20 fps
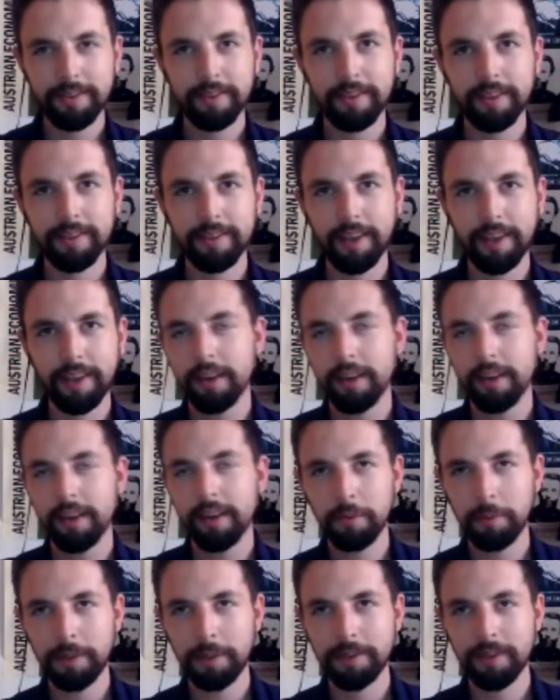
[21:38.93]
kind of
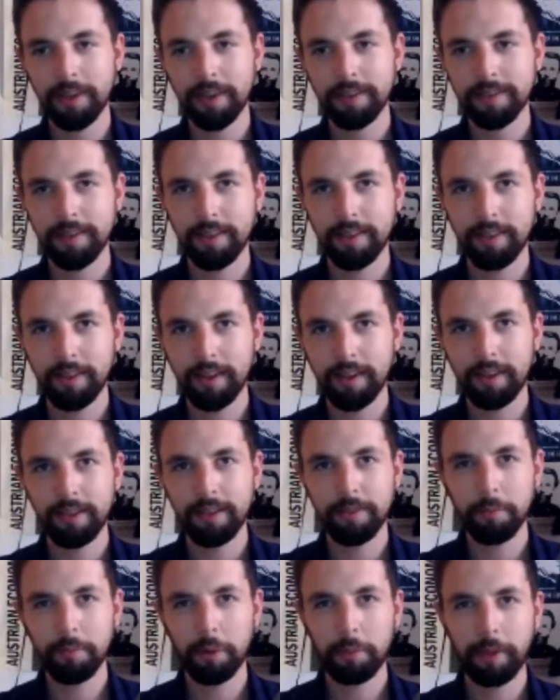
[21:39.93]
always ties in
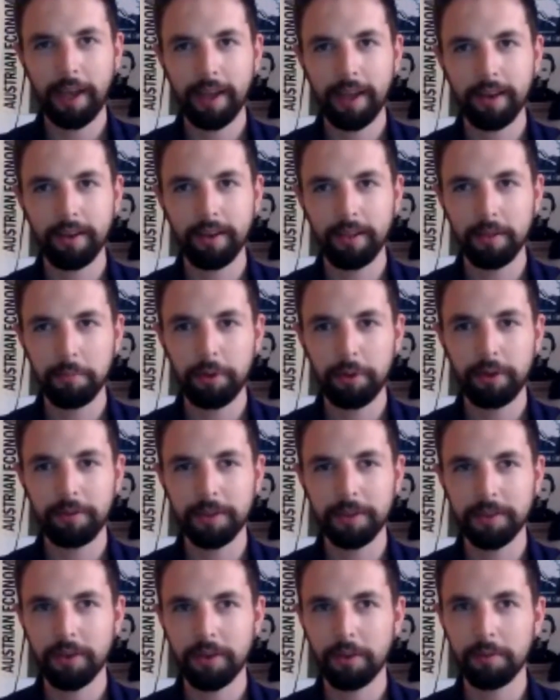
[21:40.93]
what we had in the previous
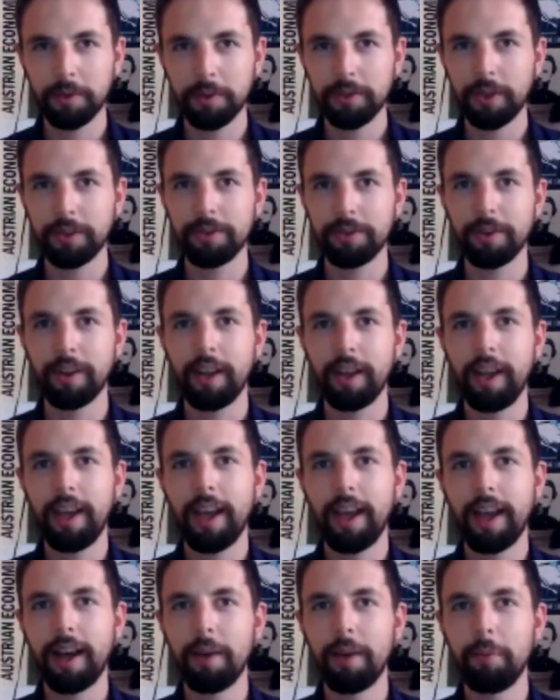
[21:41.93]
conversation,
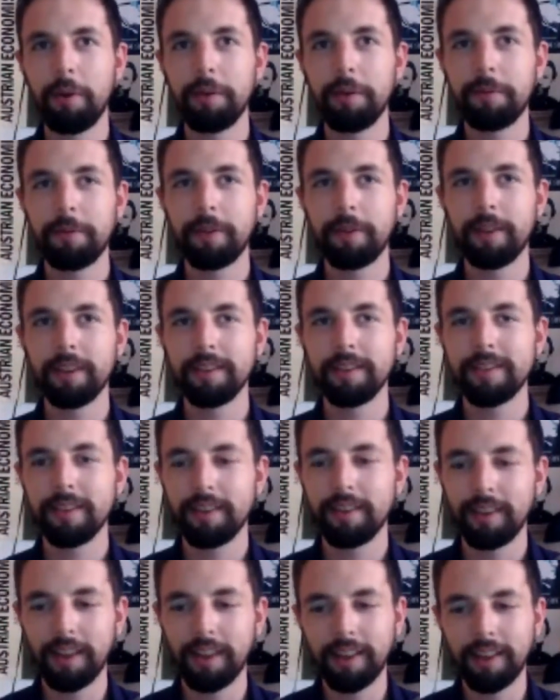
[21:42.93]
with this,
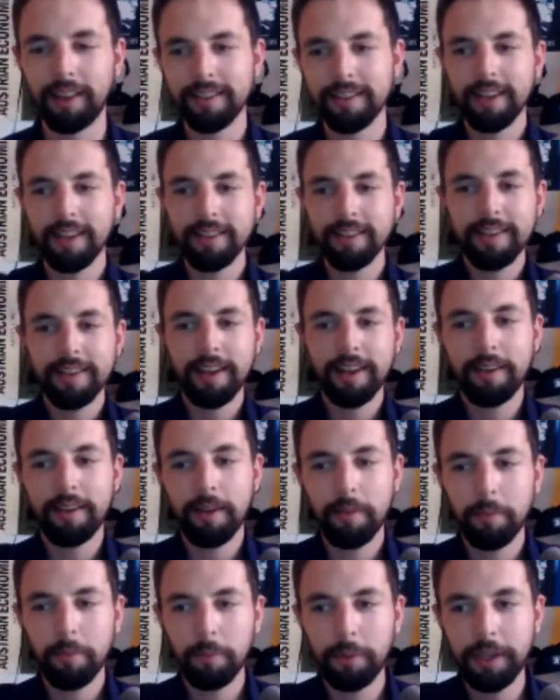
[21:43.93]
in the sense that
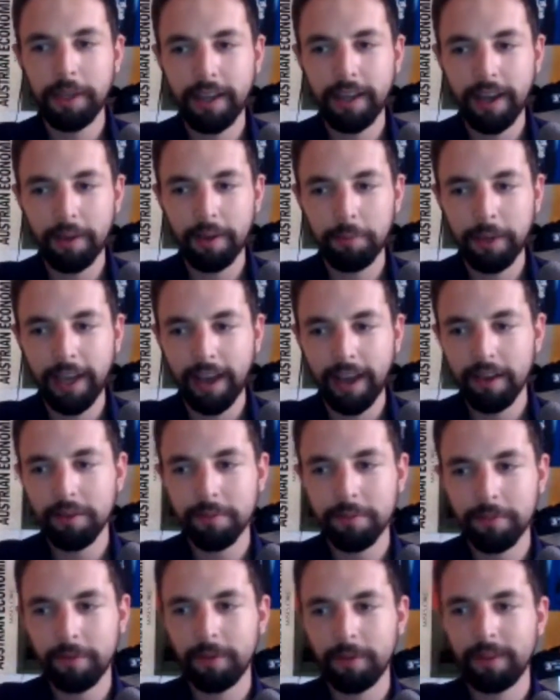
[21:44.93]
we
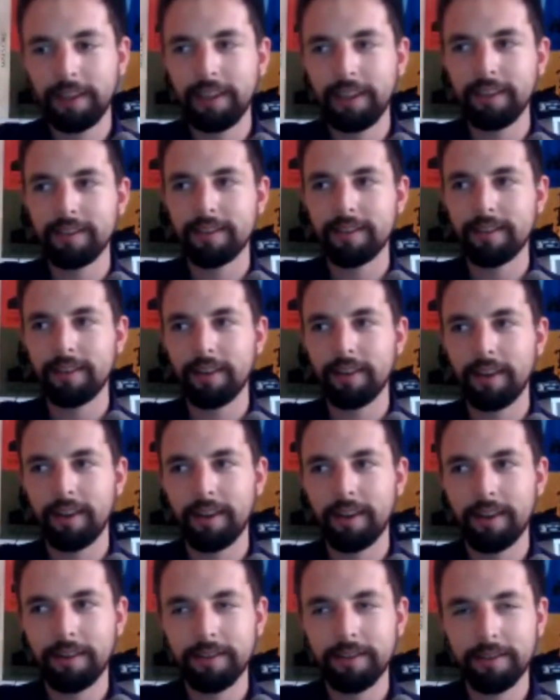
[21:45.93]
have these
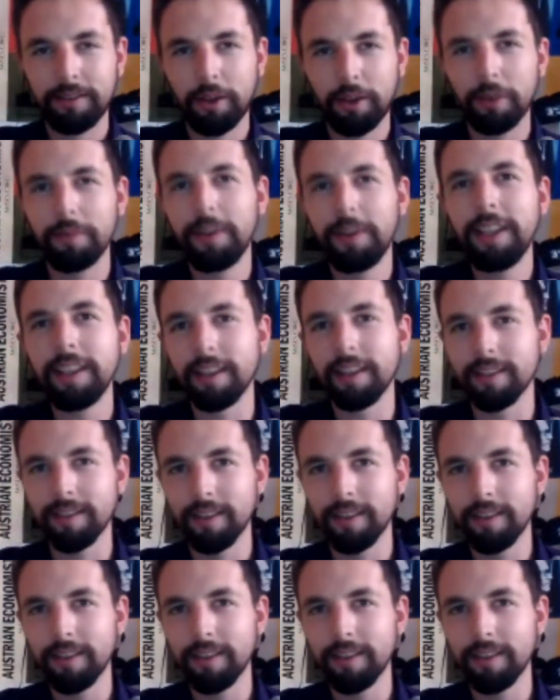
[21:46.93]
conveniences,